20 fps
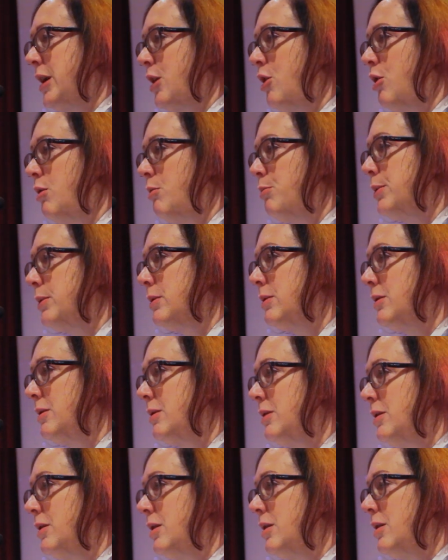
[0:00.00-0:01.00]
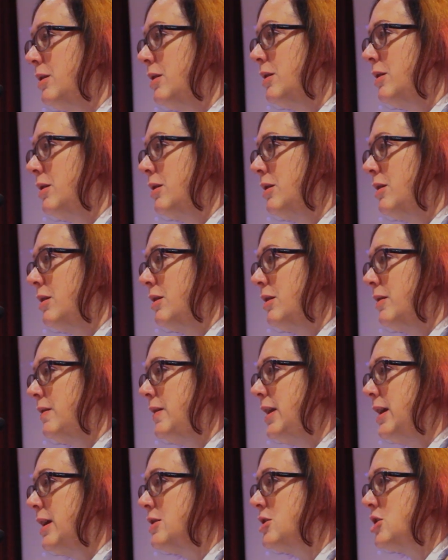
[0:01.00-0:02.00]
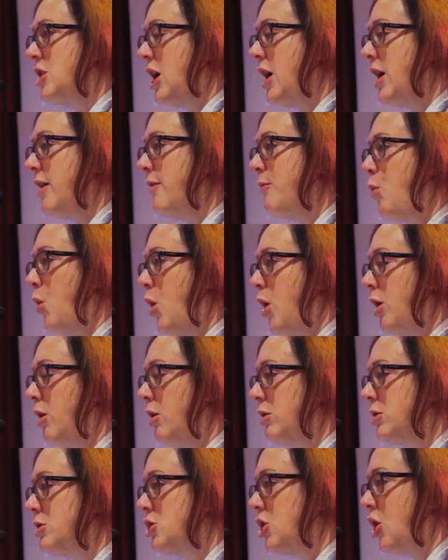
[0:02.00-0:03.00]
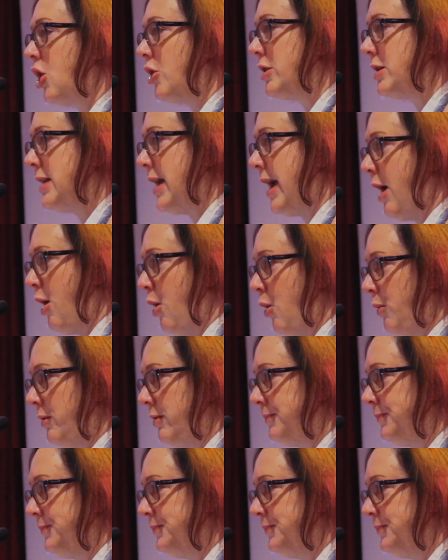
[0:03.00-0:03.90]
up, the entire world shut down.